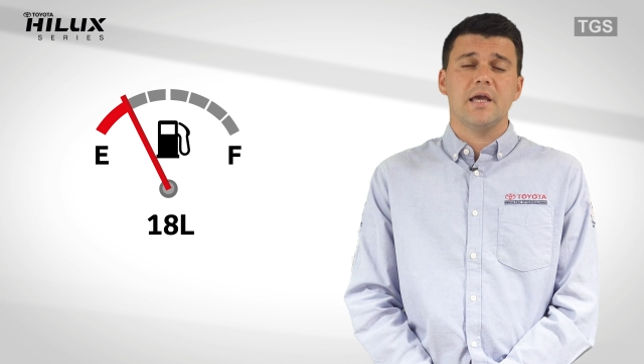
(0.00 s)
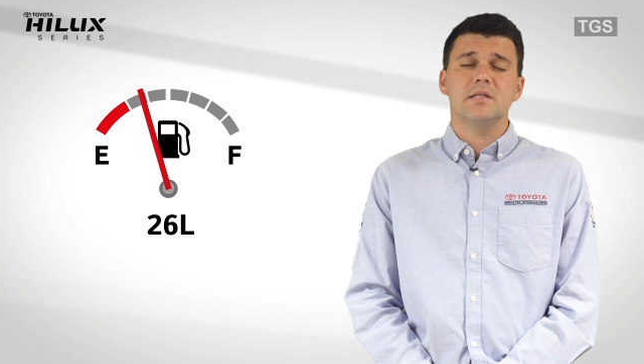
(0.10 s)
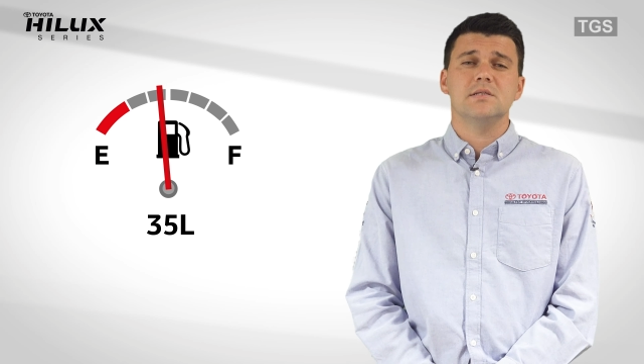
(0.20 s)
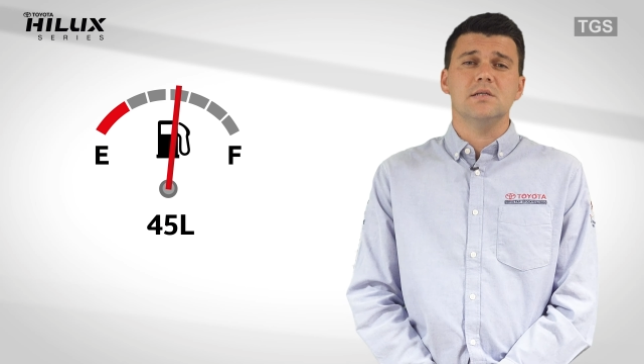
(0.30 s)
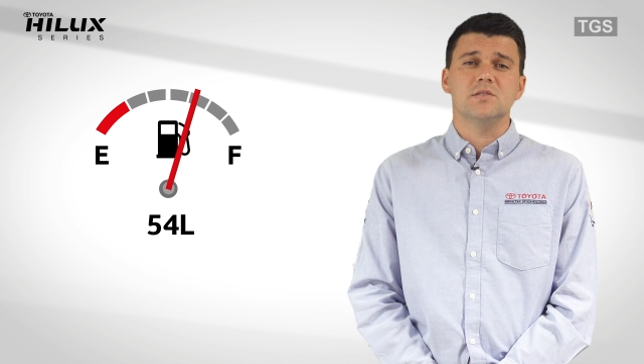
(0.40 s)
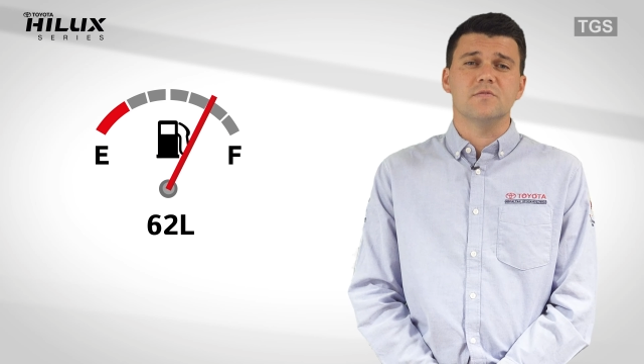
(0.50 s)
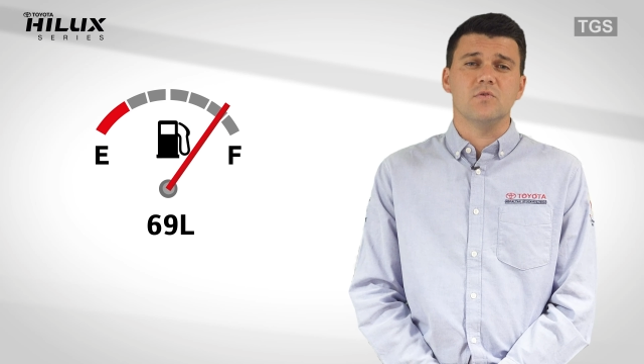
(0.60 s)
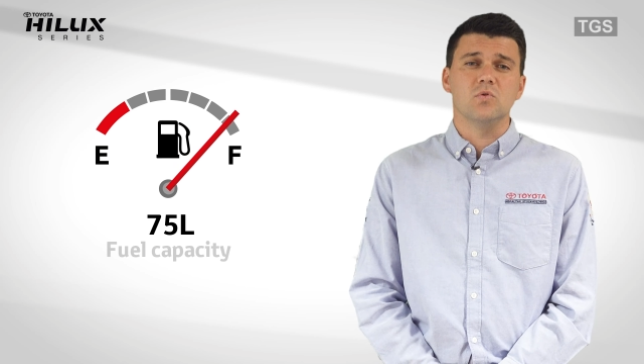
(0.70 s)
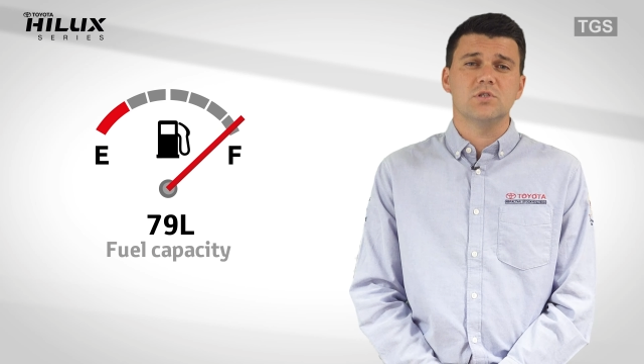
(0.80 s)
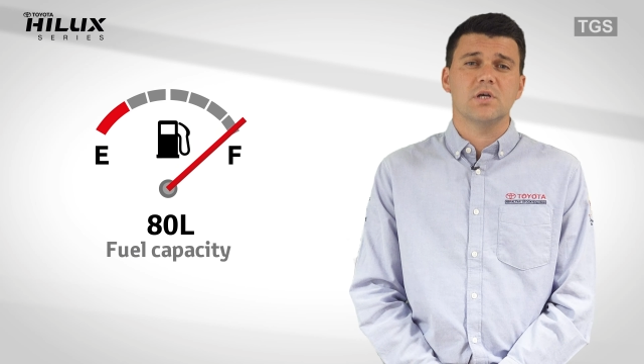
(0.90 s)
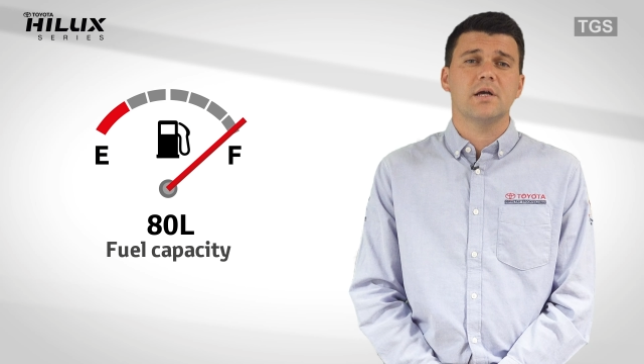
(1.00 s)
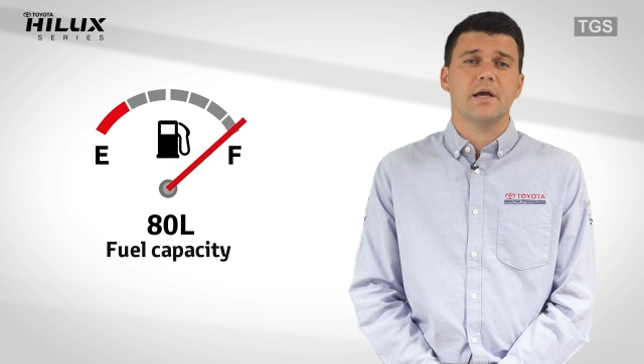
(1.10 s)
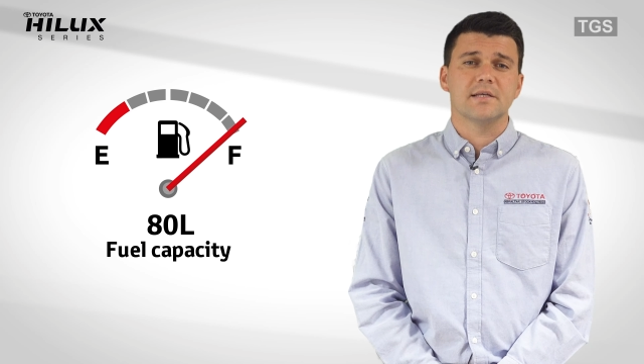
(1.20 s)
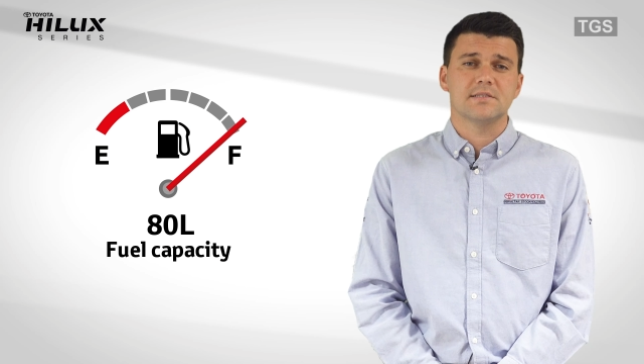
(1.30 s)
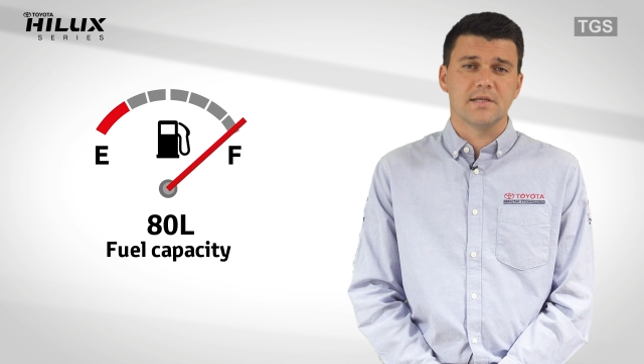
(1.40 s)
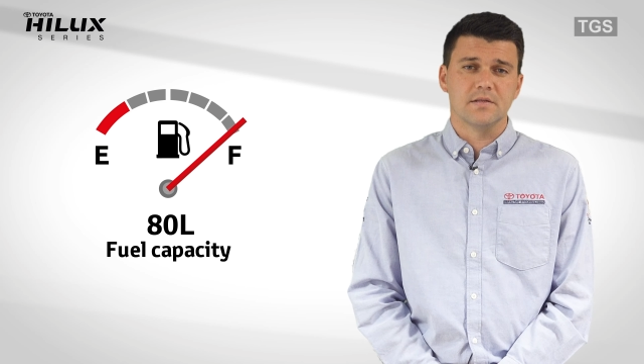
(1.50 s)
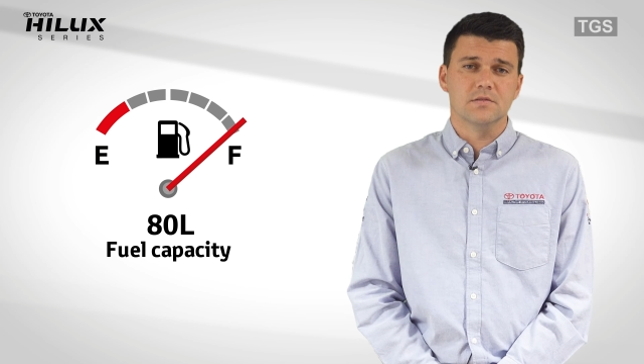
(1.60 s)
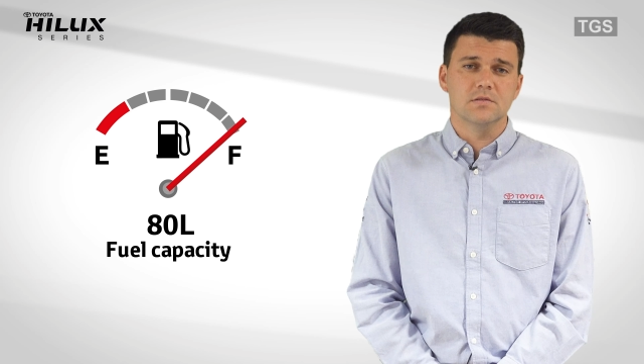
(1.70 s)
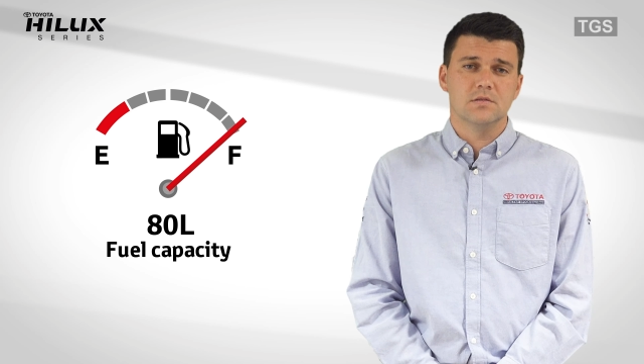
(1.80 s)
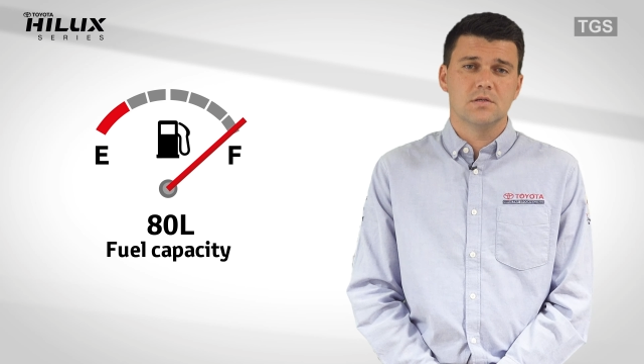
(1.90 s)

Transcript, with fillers: eighty litre fuel tank as standard,